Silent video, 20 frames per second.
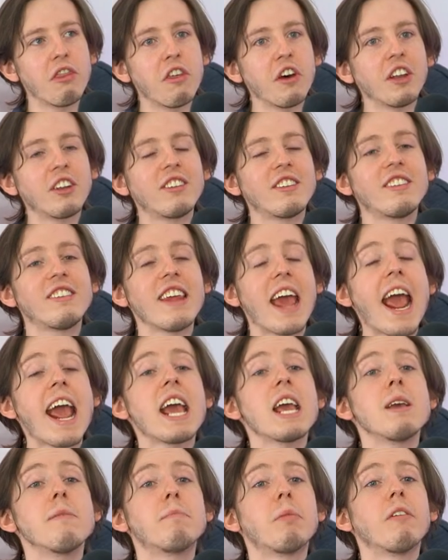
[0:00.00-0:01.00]
the
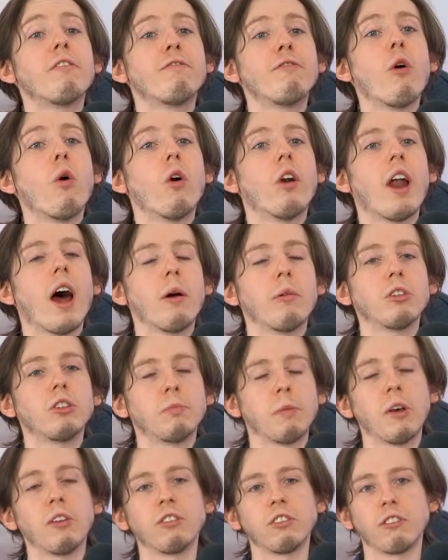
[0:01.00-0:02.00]
day before I was
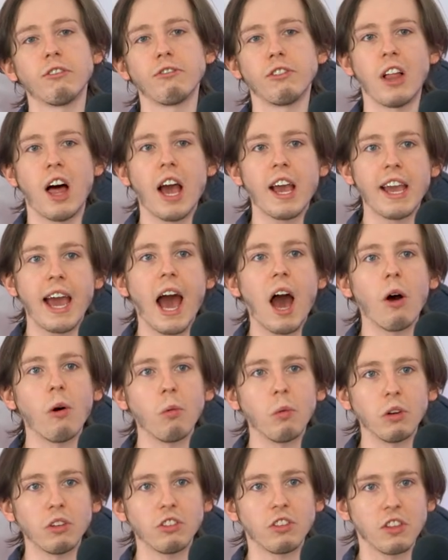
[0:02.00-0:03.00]
supposed to fly
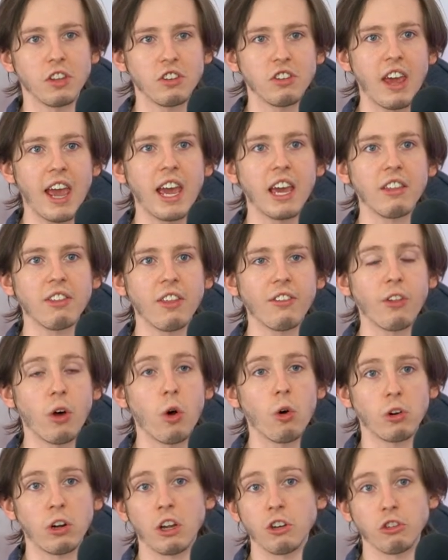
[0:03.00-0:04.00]
out was the day that the
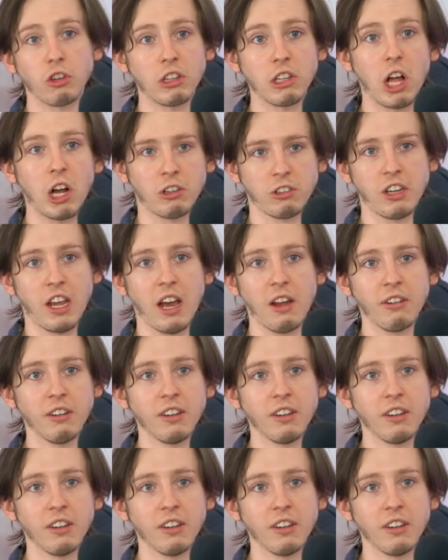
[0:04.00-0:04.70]
whole country locked down.